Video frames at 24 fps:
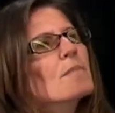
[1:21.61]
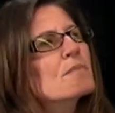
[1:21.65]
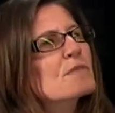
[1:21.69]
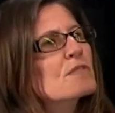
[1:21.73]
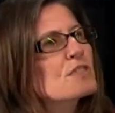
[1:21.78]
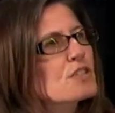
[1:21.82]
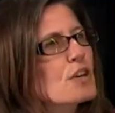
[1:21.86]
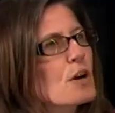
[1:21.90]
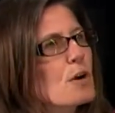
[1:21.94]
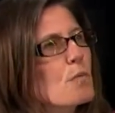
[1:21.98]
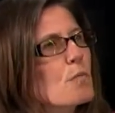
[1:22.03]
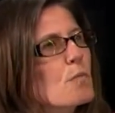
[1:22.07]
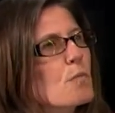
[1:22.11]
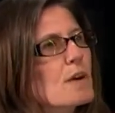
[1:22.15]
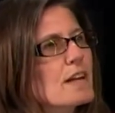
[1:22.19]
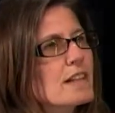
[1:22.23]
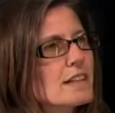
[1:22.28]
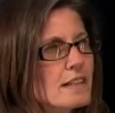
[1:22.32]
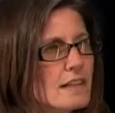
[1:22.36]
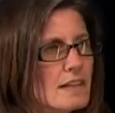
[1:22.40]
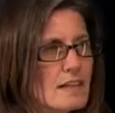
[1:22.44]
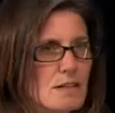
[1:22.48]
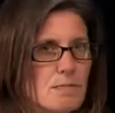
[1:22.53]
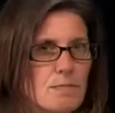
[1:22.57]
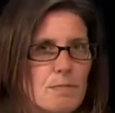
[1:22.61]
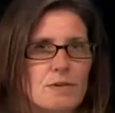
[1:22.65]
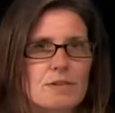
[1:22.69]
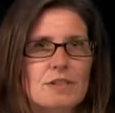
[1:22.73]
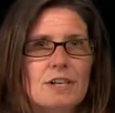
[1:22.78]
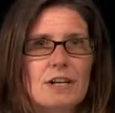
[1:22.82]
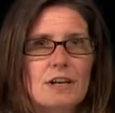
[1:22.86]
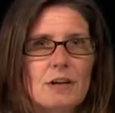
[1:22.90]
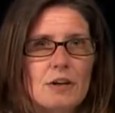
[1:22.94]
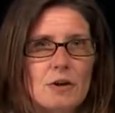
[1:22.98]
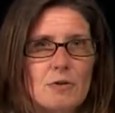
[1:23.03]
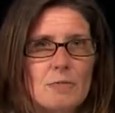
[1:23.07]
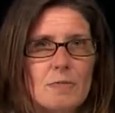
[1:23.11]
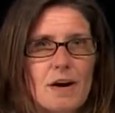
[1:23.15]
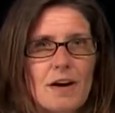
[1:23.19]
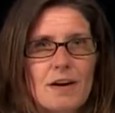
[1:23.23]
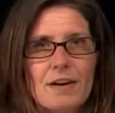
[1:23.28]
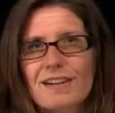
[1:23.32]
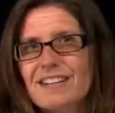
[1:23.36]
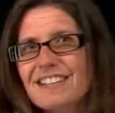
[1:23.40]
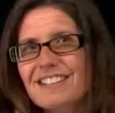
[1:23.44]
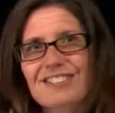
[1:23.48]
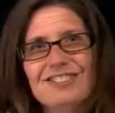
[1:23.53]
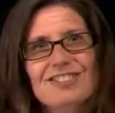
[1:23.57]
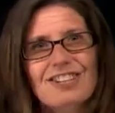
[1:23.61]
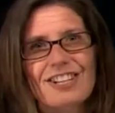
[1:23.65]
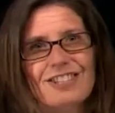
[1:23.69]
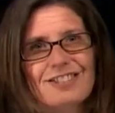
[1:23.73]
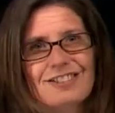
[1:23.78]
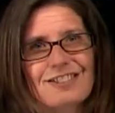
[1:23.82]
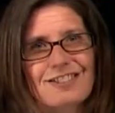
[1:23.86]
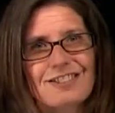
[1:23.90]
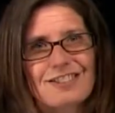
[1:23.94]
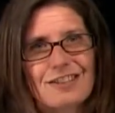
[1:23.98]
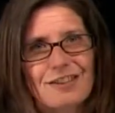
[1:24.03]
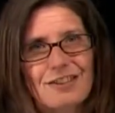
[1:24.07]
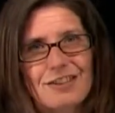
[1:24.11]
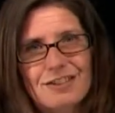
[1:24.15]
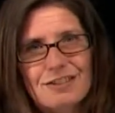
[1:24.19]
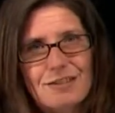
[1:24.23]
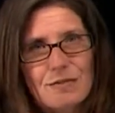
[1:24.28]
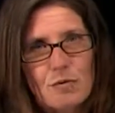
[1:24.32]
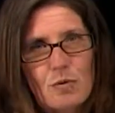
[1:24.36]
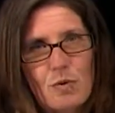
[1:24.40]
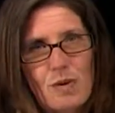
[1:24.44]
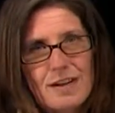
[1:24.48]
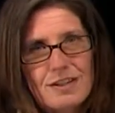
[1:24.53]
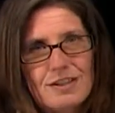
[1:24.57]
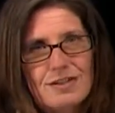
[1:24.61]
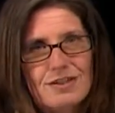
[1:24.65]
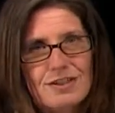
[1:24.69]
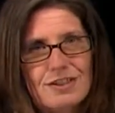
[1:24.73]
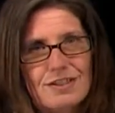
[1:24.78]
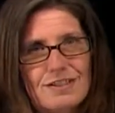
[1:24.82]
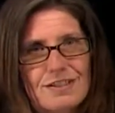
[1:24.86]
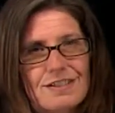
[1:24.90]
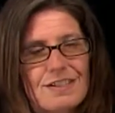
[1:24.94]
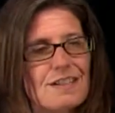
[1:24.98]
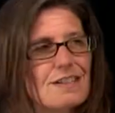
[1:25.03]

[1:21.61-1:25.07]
So with this particular model, it's just a series of questions.